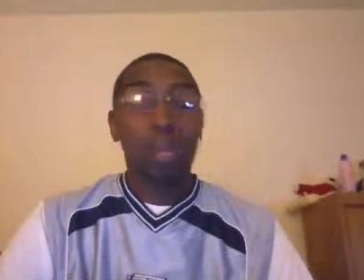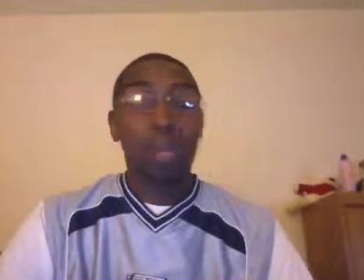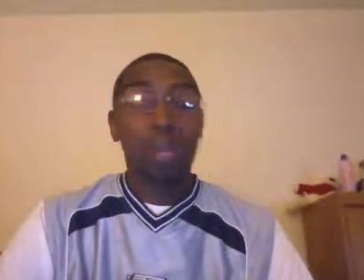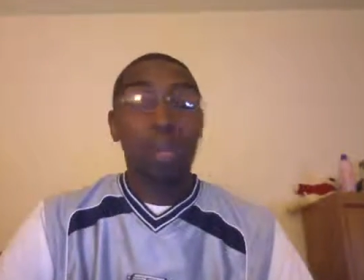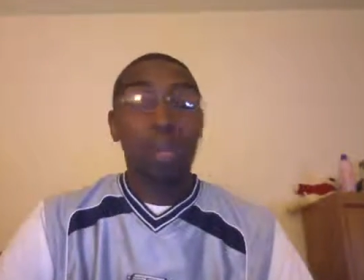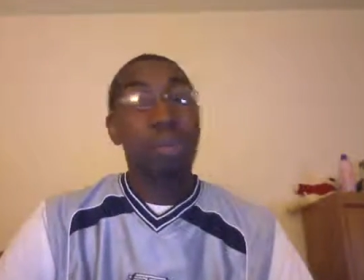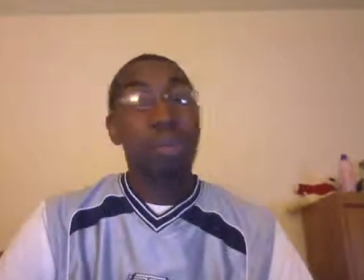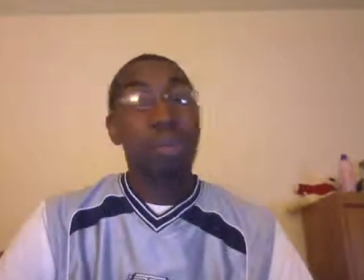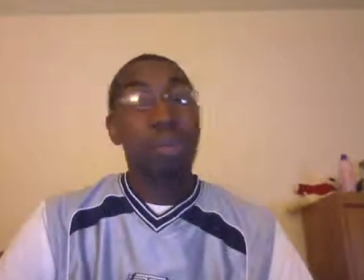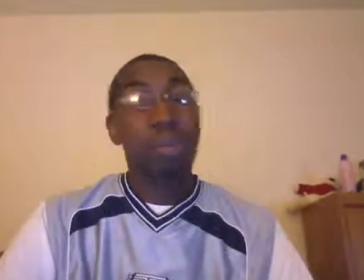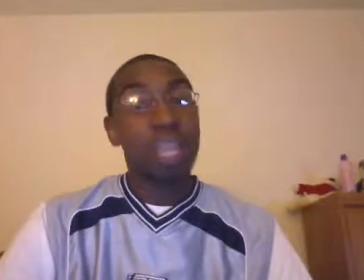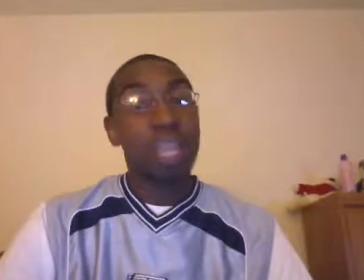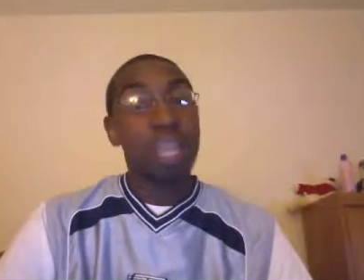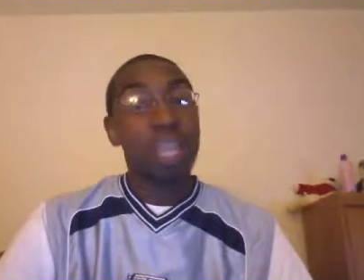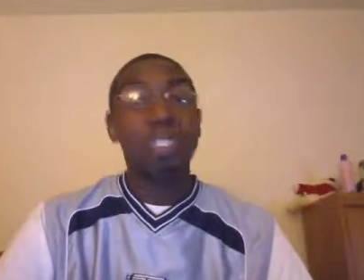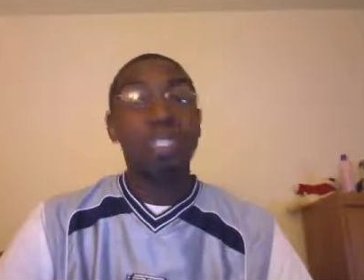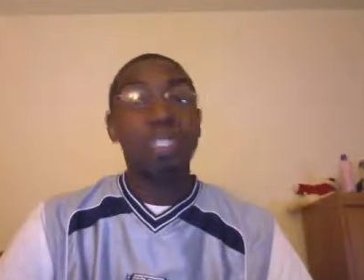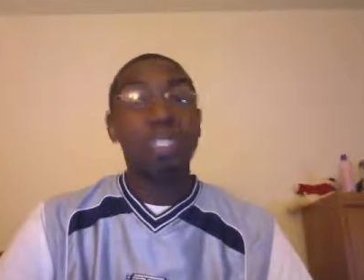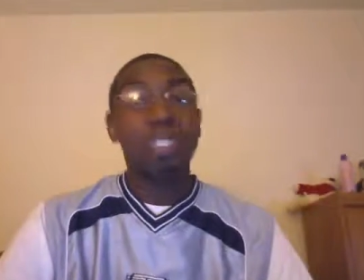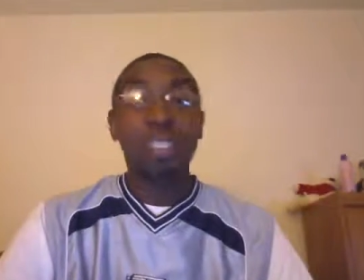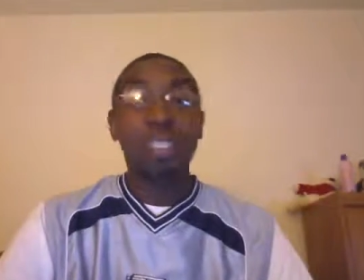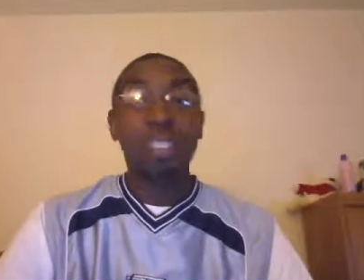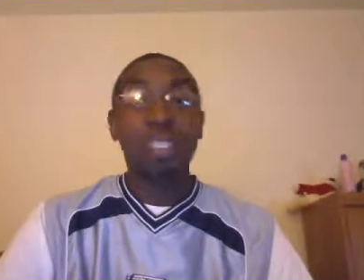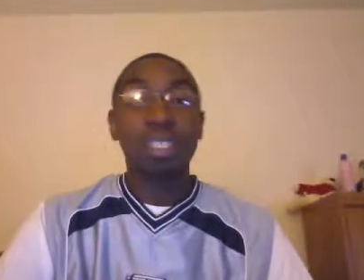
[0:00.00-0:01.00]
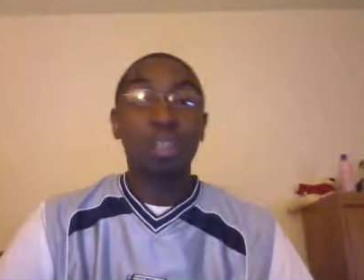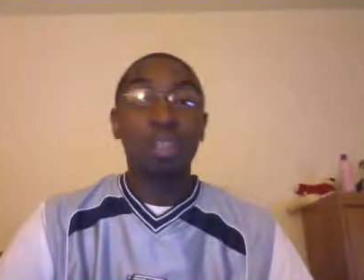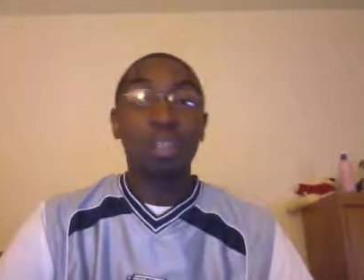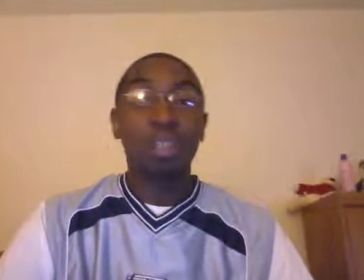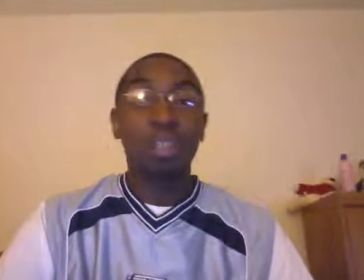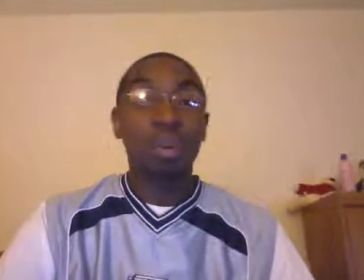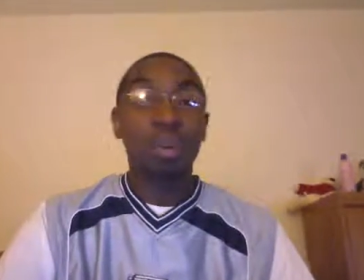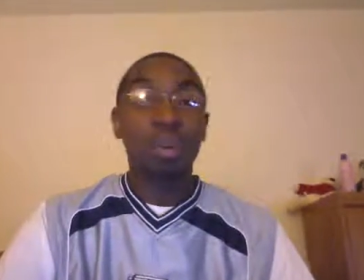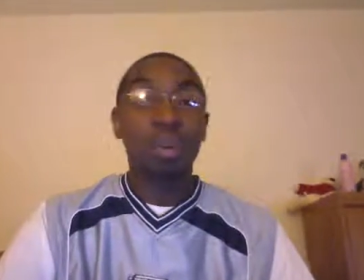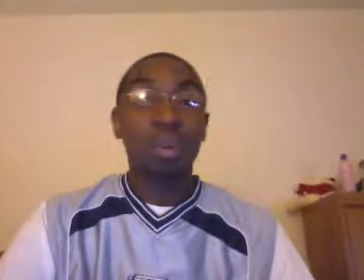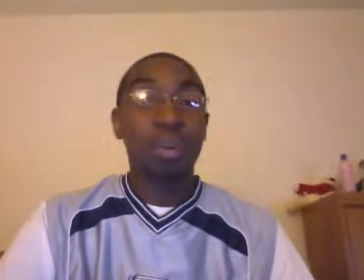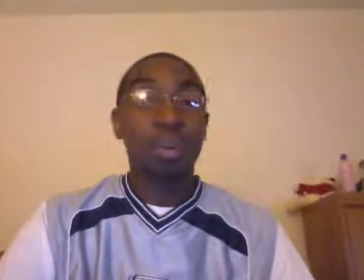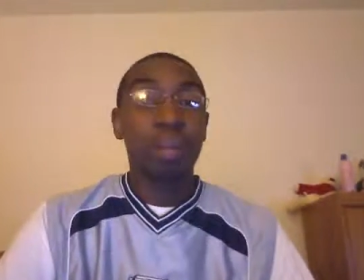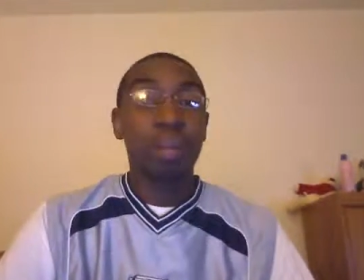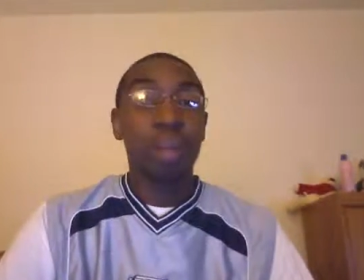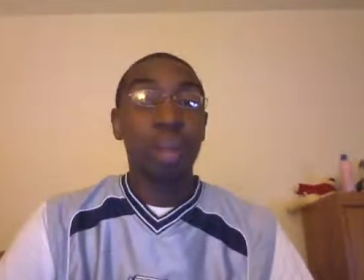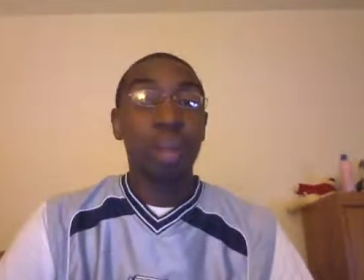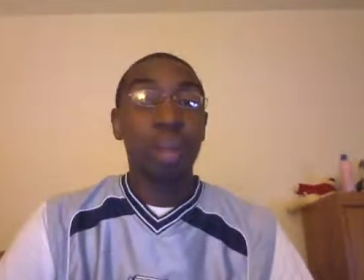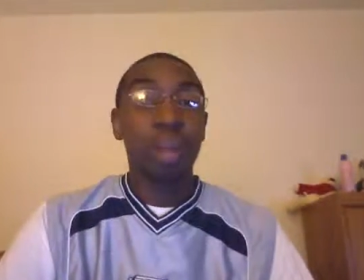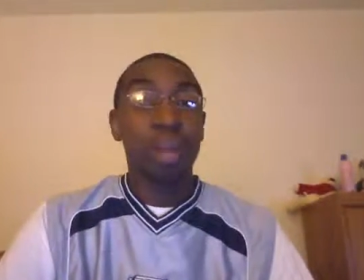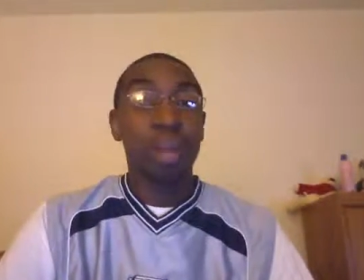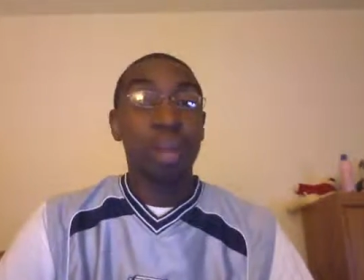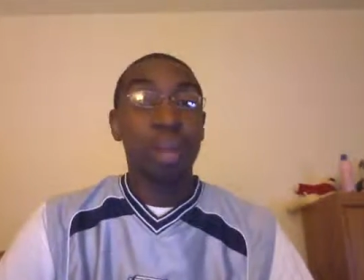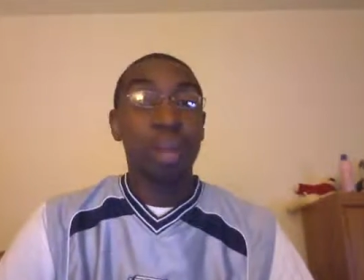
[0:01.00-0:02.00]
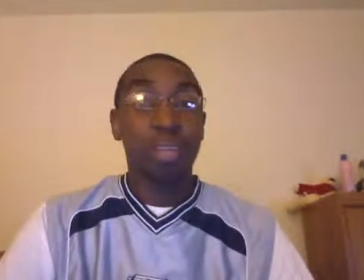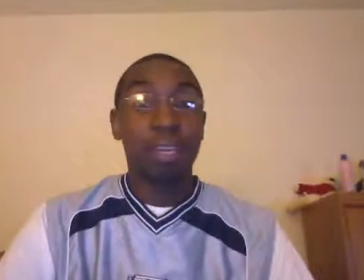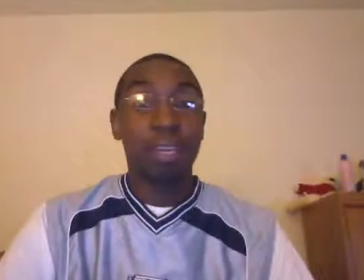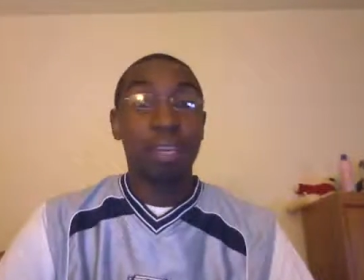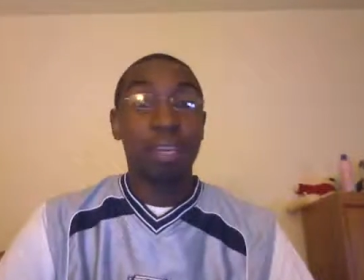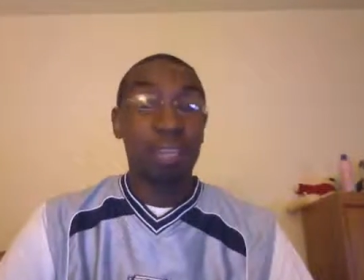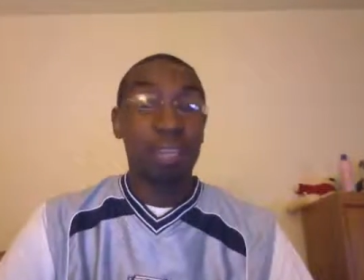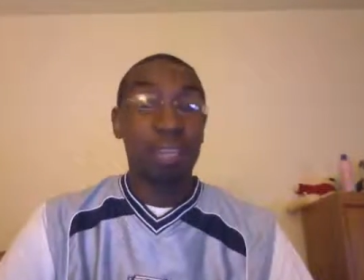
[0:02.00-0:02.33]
I would like to see Storm come back and even